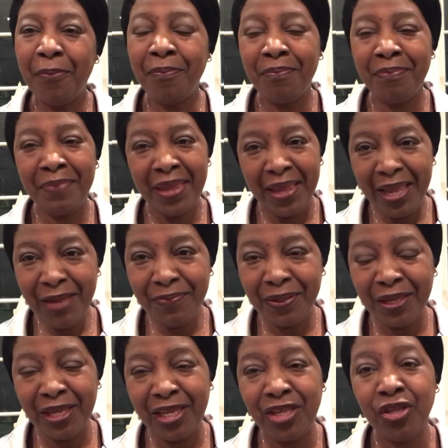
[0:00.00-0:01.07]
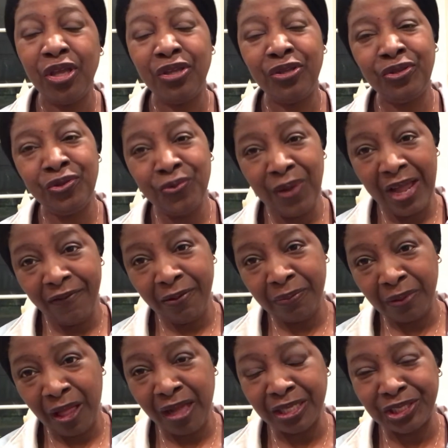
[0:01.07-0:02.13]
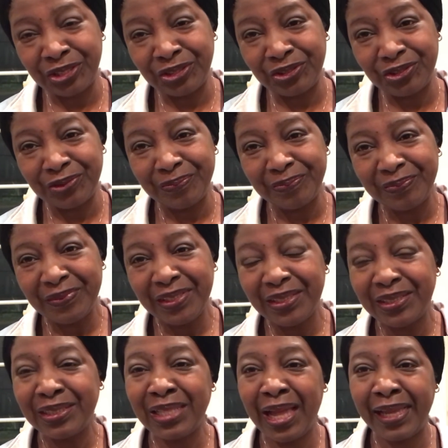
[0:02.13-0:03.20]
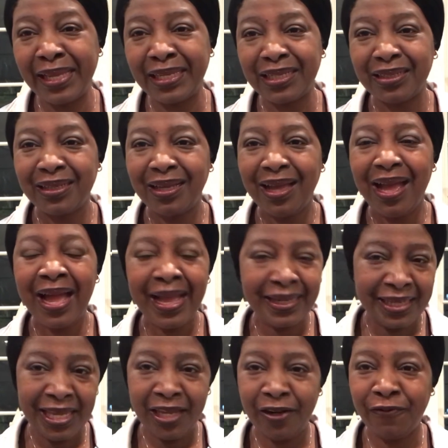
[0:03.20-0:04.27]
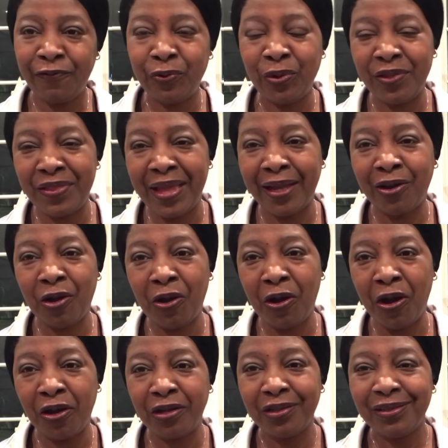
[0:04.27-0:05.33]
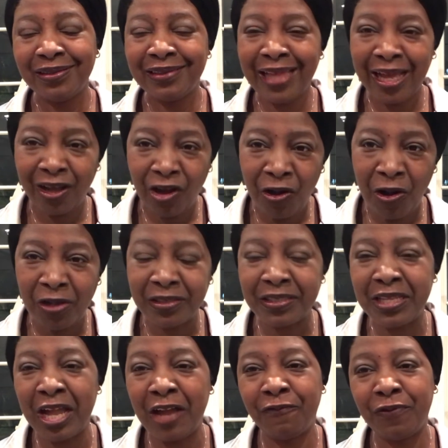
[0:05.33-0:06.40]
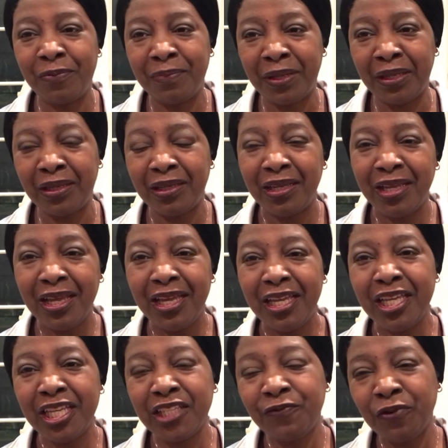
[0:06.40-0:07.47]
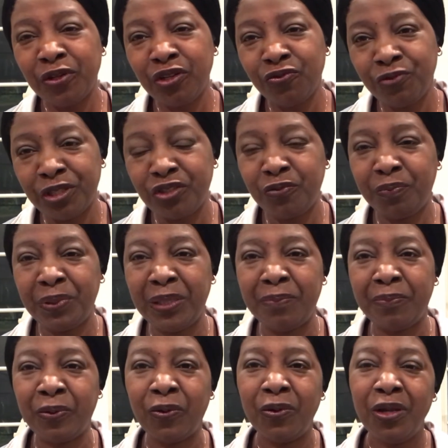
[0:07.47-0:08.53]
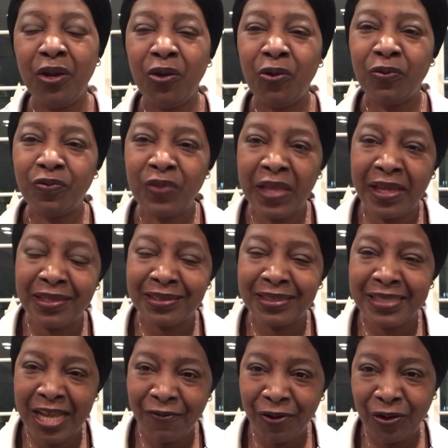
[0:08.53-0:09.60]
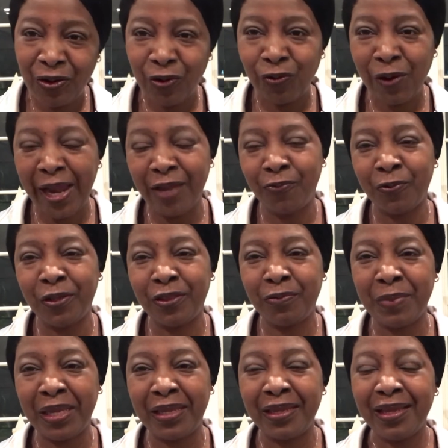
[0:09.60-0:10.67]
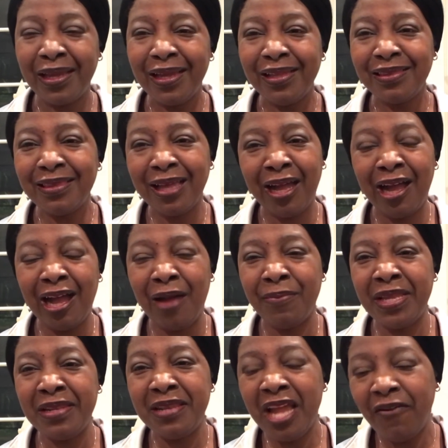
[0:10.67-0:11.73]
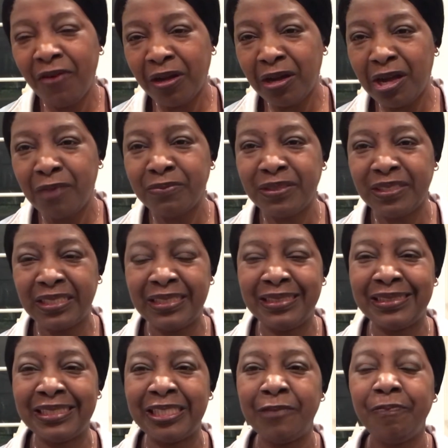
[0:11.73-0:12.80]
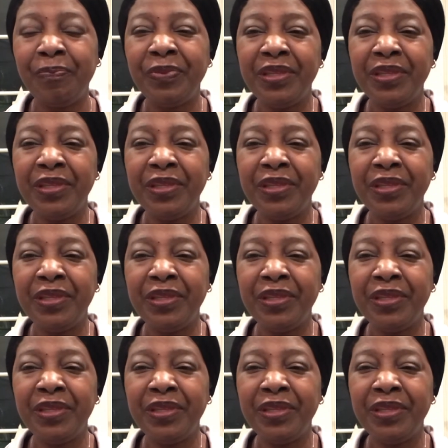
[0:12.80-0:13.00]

Maybe you have a blockage, like I can't afford that car. That car's not for me. It's for the rich people. Well, things never go right with me. It never comes easy.